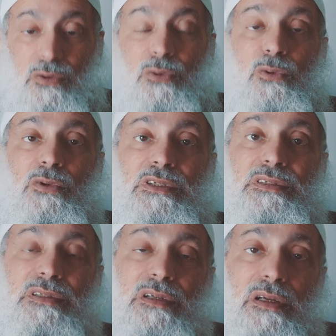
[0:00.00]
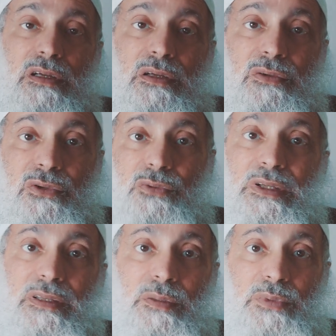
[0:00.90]
Who's
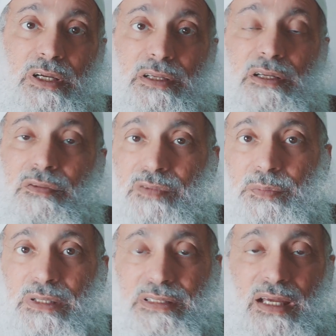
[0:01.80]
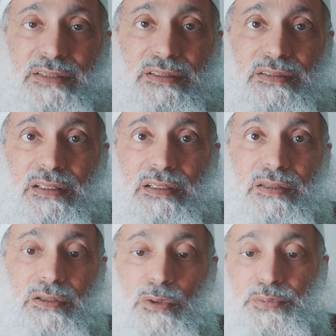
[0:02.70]
doing the burning of the Masjid in
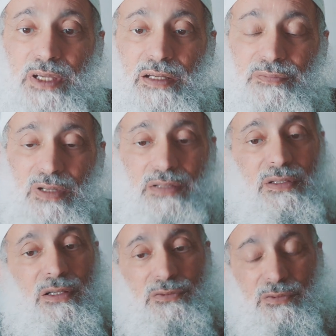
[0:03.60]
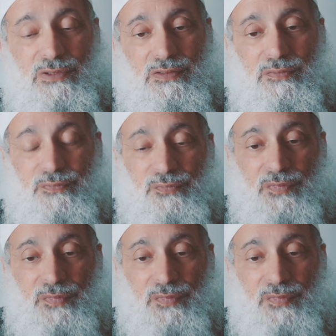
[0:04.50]
Ethiopia? Allah knows.